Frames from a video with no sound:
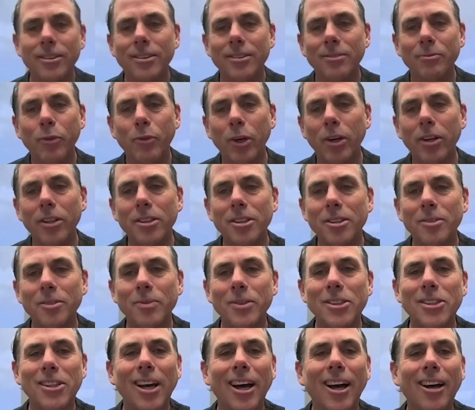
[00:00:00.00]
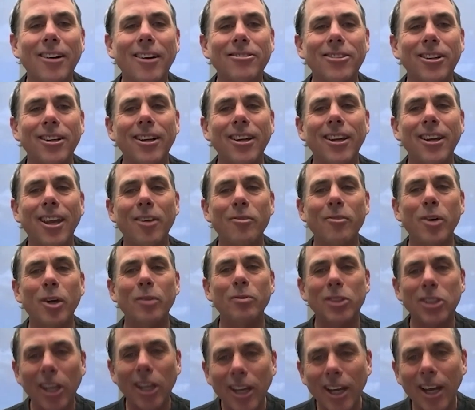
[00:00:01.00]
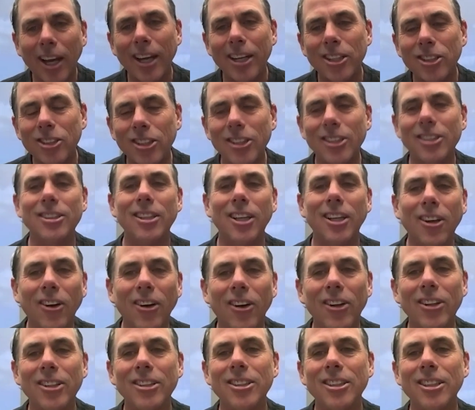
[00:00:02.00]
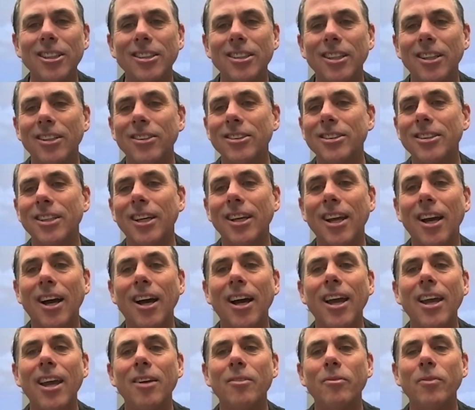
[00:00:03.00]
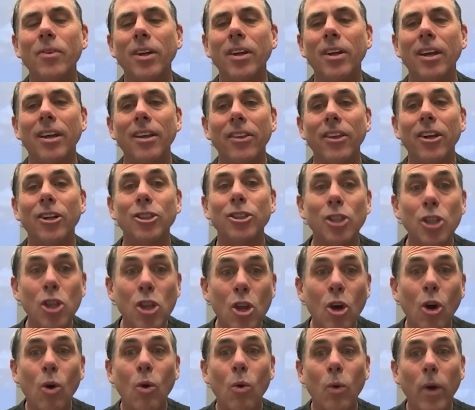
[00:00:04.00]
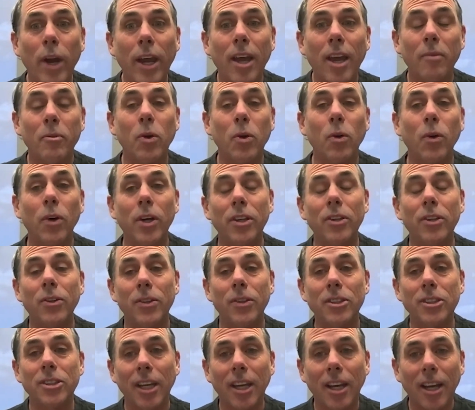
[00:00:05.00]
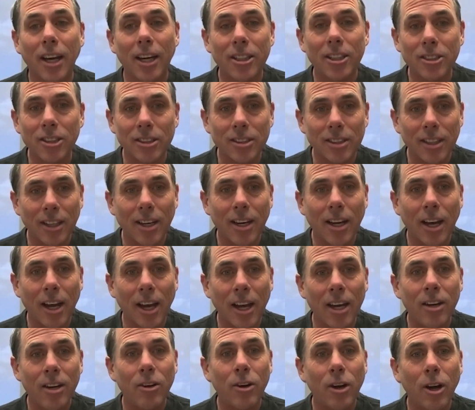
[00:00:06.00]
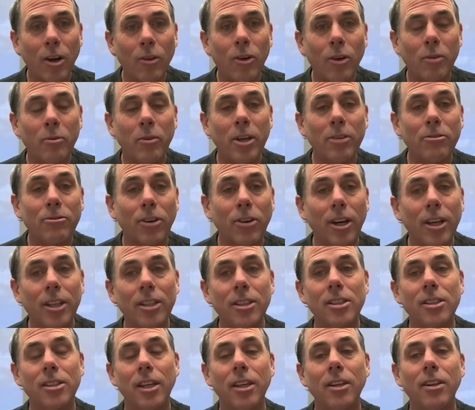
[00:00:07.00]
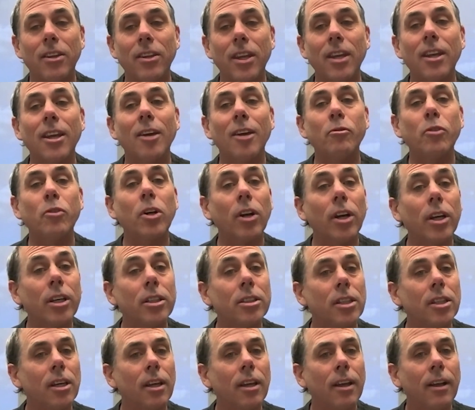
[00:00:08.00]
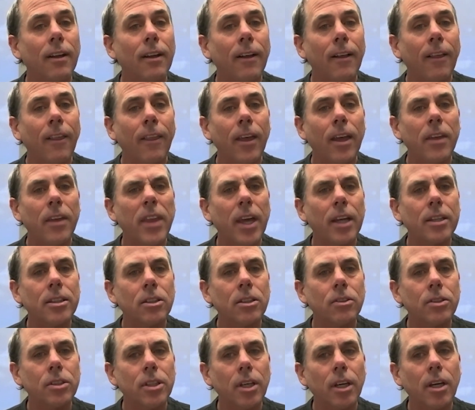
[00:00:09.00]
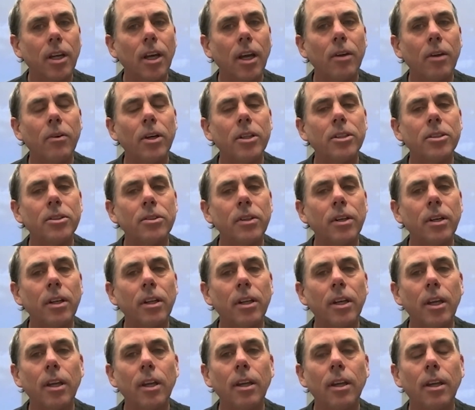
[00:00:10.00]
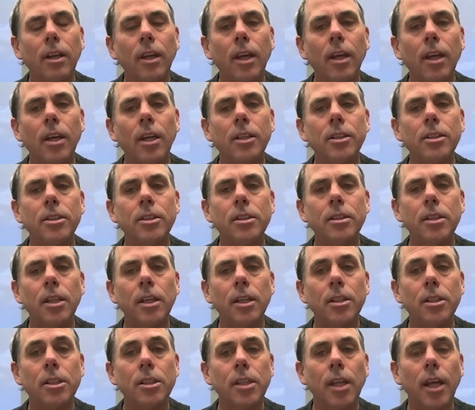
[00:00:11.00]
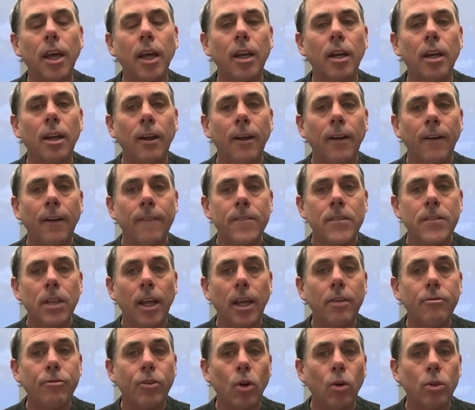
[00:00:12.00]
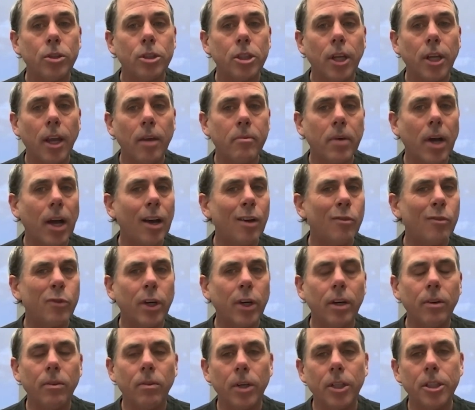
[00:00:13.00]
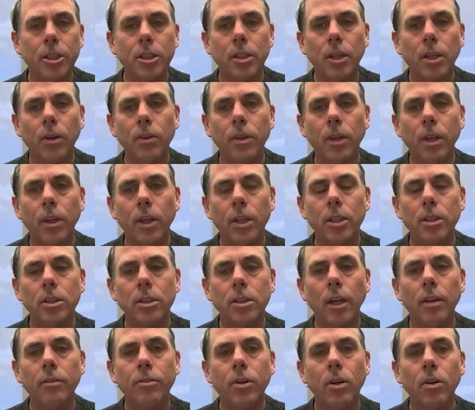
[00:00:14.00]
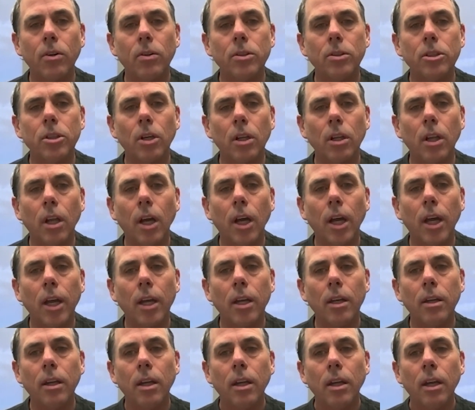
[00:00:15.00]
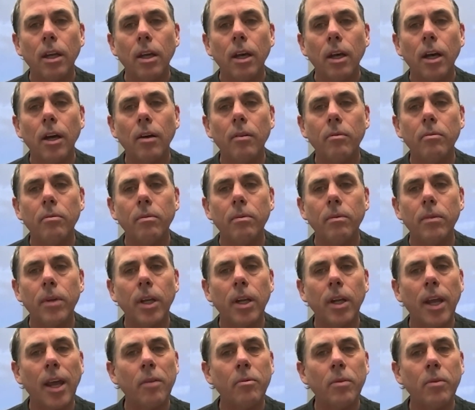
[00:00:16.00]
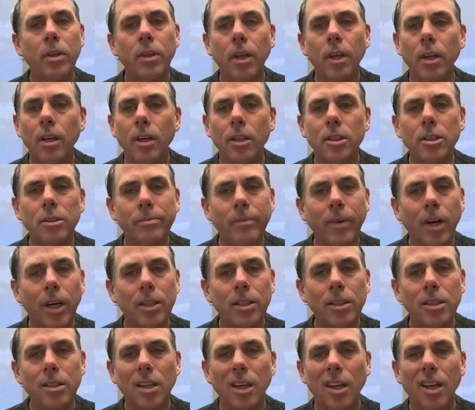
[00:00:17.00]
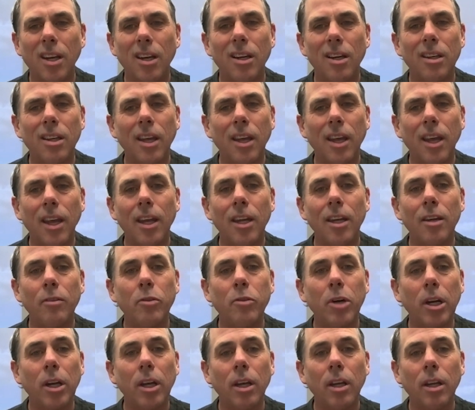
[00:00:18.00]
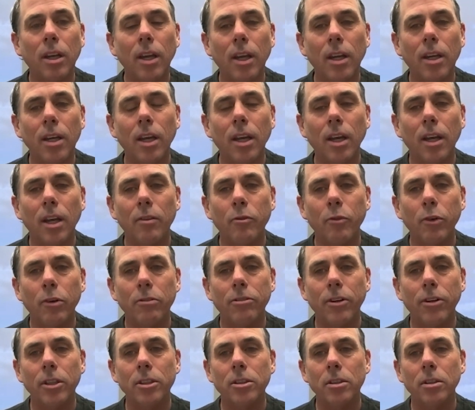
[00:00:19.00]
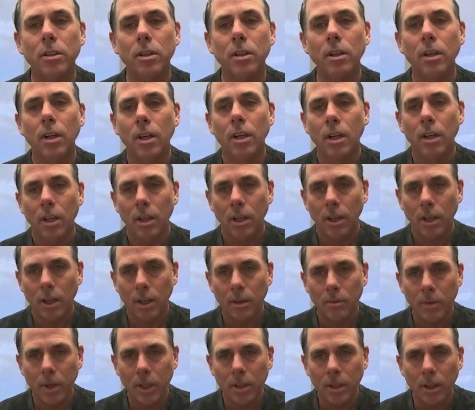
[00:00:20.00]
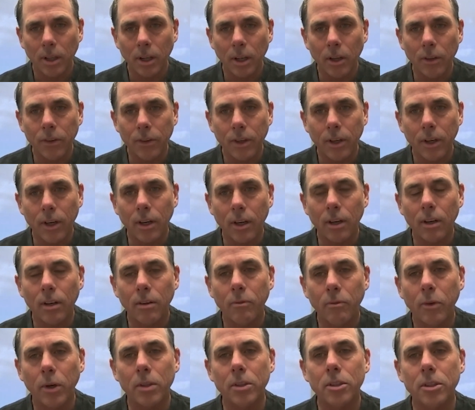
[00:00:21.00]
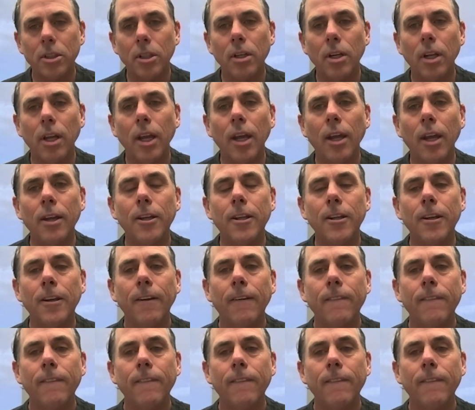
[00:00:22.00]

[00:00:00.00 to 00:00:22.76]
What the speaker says: put in some stuff, and it came up psychiatrist, psychologist. I was like, there's no way I'm going to a psychiatrist. Like, I do not want my friends to think I'm crazy. And that's how sick I was, really. And instead, life coach came up. I reached out to this life coach online in Edmonton. It's months to get into any kind of professional mental health care person. And